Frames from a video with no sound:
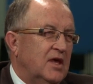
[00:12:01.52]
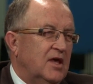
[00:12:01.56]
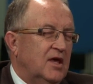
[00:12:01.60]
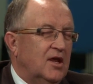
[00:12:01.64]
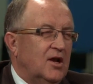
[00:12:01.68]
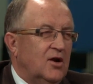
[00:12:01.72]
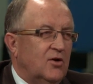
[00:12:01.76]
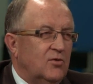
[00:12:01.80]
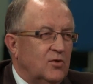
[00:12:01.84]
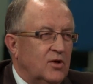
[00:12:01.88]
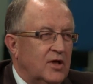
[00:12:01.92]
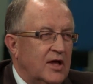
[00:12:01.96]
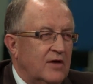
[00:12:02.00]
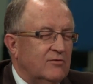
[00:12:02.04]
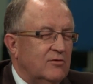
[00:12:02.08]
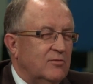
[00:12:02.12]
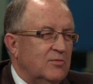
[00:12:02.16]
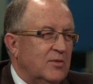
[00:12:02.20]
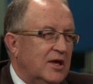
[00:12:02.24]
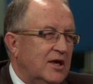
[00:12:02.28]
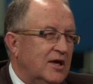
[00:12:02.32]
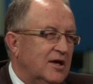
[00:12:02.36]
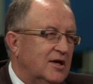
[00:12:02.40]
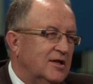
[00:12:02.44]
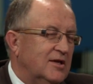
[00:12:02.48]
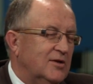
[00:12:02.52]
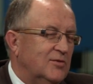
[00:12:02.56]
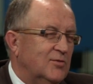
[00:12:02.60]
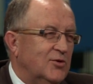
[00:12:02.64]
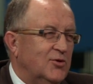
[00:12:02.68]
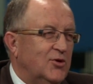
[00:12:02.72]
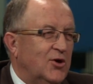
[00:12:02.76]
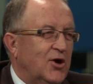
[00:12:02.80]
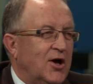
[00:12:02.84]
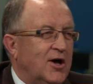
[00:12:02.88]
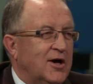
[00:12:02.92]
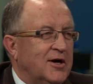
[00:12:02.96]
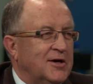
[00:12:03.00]
we'll have a meal and we'll
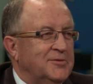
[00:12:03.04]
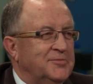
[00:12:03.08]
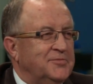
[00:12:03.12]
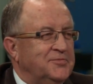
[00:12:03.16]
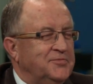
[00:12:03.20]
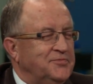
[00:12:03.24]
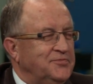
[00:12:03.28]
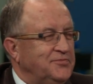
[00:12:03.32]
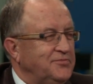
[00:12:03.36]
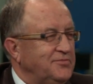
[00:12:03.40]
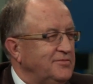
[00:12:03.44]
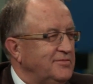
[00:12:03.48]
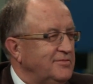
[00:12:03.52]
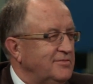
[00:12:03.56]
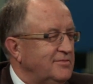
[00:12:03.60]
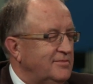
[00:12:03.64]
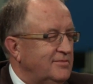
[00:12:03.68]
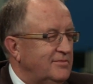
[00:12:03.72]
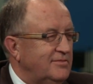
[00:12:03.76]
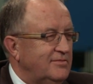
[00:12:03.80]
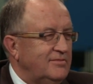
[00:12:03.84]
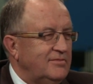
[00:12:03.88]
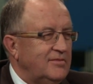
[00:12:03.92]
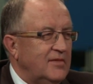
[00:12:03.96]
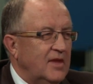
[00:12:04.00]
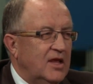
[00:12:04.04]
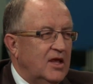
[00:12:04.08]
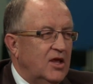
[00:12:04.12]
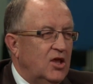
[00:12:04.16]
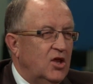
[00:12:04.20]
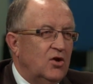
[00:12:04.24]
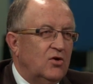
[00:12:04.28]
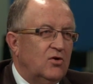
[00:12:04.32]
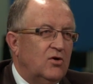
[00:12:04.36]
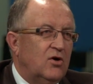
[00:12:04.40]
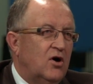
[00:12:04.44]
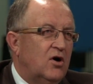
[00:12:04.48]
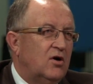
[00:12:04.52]
talk,
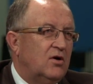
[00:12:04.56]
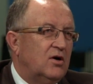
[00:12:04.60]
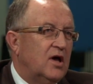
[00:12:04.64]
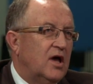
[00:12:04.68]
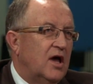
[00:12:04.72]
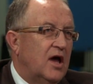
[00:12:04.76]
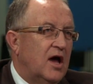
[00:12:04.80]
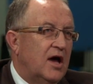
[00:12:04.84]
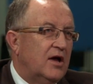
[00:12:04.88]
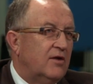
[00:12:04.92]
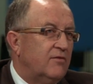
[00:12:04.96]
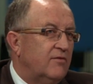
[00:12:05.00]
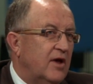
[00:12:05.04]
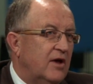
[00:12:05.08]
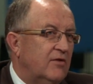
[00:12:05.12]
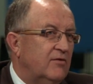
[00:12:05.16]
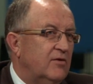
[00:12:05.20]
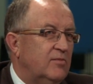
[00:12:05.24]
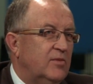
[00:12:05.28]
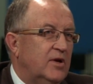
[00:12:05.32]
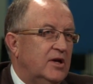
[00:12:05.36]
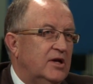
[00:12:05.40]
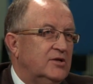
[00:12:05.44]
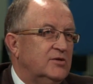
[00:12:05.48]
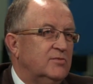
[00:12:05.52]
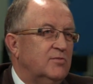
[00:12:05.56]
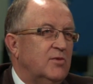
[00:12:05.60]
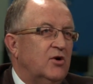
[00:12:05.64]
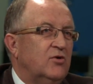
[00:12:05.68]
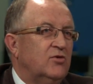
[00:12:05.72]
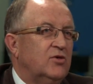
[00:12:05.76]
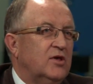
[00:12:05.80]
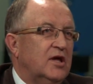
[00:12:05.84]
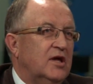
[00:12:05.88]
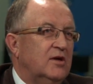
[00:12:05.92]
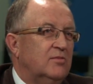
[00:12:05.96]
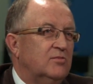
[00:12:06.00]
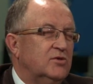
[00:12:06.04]
out of everybody's
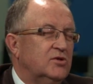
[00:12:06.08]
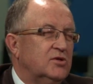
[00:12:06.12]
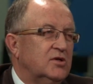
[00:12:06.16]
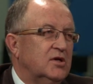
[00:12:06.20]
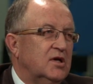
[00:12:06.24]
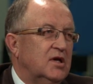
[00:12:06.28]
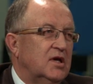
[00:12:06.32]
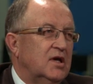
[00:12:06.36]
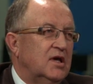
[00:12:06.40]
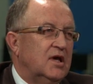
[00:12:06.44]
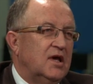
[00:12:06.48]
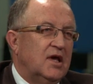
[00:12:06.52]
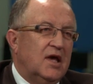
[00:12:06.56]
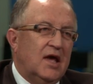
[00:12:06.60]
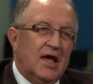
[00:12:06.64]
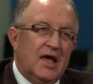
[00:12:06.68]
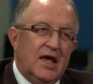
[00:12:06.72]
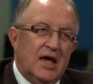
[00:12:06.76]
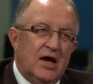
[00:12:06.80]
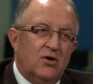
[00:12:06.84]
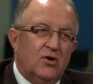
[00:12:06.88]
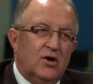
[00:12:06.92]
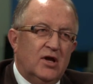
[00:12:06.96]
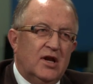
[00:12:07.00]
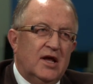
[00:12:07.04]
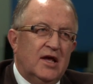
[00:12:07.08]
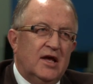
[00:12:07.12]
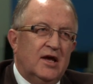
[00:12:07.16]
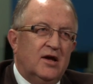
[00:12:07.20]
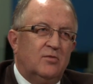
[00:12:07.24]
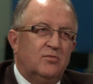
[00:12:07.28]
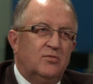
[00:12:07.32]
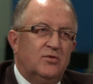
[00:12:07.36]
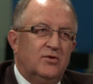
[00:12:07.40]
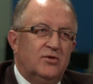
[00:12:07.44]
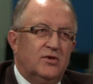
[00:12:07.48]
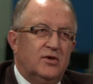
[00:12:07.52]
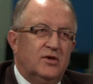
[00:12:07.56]
mouth comes, hey, how can I
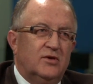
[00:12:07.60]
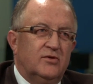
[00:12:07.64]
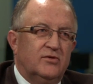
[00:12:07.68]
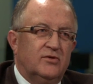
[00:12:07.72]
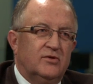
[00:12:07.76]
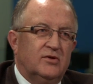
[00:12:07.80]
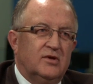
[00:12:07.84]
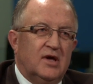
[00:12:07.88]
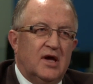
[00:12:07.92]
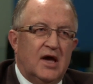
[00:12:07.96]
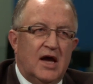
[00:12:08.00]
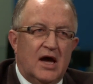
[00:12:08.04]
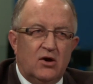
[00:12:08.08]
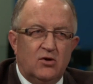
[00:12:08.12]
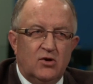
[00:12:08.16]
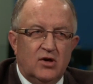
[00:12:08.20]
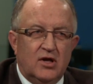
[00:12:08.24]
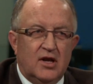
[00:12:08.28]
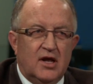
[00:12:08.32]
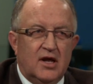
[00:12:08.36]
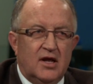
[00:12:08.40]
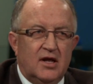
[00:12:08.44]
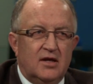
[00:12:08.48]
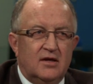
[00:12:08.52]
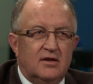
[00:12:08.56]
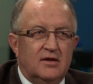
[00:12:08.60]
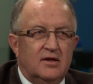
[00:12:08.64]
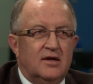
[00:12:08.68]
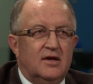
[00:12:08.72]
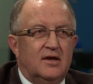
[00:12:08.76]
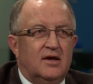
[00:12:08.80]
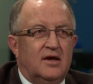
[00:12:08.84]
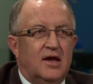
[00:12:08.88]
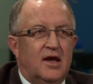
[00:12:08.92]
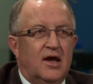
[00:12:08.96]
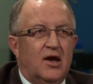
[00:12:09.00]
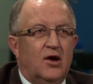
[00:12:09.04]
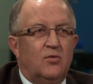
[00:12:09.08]
help with this? How can I
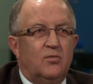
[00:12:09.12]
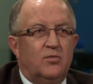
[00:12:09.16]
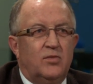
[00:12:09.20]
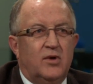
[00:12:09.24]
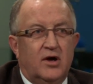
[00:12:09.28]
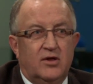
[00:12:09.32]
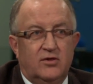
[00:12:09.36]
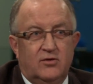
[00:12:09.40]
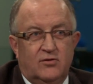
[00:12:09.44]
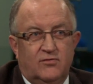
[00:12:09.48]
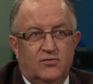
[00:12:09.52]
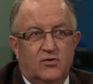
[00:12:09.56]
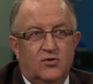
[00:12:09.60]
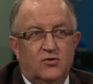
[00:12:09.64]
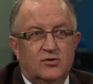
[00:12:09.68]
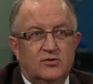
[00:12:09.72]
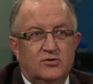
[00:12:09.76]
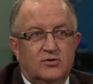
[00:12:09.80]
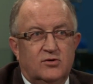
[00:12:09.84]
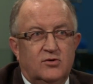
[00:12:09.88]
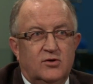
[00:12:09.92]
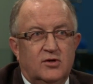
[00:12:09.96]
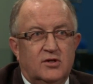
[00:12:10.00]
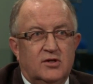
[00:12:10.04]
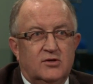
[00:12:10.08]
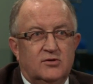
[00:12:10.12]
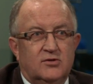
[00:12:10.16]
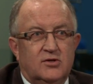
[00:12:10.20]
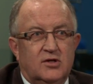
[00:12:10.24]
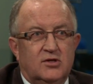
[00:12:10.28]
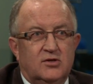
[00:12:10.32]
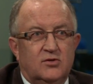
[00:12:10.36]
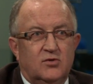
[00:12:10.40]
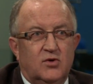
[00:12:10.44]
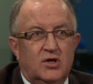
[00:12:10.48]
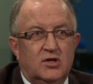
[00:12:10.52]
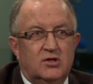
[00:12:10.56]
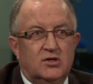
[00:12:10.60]
help other folks that are in this
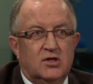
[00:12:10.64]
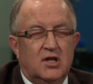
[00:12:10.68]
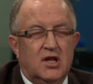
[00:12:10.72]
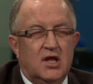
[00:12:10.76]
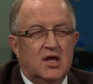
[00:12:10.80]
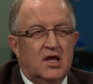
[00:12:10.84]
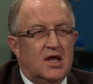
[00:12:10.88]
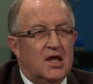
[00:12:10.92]
situation?